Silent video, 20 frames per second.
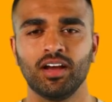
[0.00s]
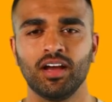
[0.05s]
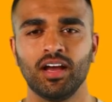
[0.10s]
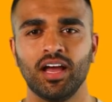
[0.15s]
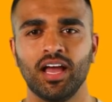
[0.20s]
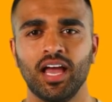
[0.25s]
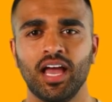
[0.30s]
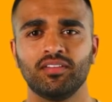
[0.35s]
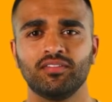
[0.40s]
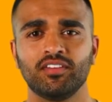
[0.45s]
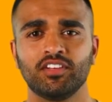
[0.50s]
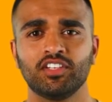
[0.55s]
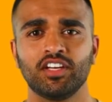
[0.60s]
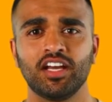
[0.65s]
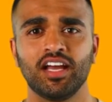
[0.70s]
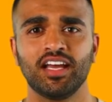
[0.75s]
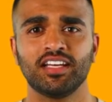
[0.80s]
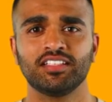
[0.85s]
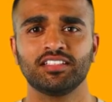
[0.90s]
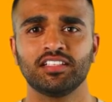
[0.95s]

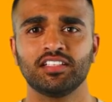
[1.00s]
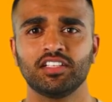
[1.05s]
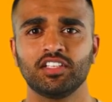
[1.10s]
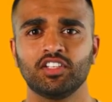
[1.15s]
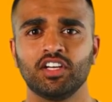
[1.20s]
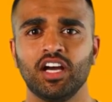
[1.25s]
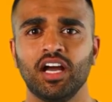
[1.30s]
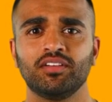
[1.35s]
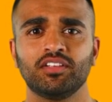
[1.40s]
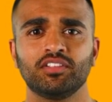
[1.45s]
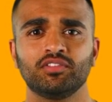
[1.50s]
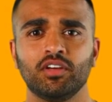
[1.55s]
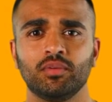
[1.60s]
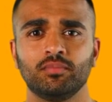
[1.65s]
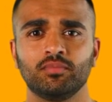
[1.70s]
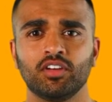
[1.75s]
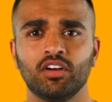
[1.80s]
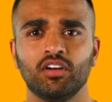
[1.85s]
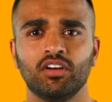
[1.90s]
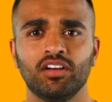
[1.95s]
CanvasJS is a
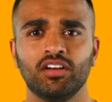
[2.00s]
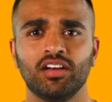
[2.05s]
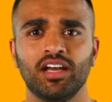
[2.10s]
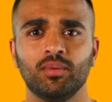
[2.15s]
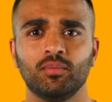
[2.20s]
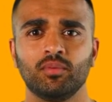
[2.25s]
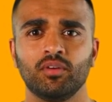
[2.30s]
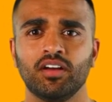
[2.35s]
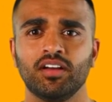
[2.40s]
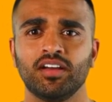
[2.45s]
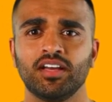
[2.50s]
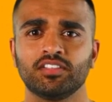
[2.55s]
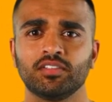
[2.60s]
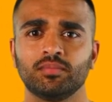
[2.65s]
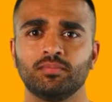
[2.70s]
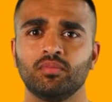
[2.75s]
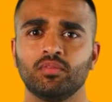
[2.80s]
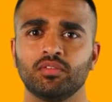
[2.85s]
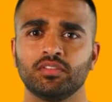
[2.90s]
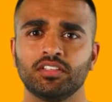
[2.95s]
JavaScript charting library that
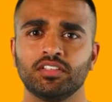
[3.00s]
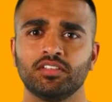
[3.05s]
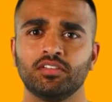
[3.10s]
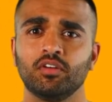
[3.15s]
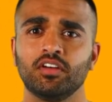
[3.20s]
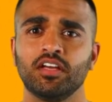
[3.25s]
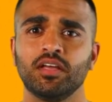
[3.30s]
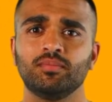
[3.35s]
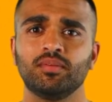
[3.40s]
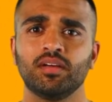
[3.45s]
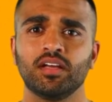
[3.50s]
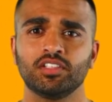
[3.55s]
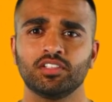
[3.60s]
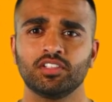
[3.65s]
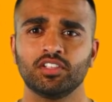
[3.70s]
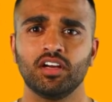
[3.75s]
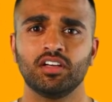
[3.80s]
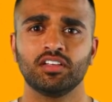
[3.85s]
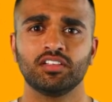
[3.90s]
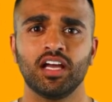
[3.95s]
supports 30+
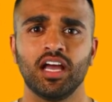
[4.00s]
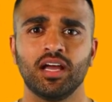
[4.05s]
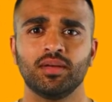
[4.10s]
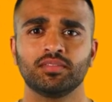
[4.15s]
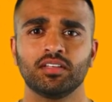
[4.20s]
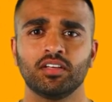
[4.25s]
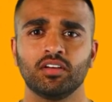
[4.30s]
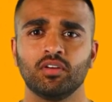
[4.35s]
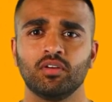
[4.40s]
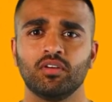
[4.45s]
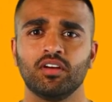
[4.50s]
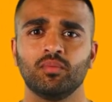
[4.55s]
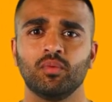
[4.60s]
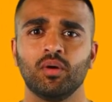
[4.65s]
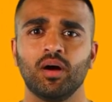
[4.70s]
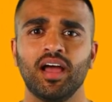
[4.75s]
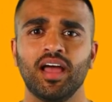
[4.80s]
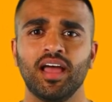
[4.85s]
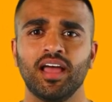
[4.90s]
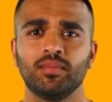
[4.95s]
chart types including
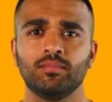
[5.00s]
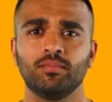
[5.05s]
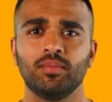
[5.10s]
line,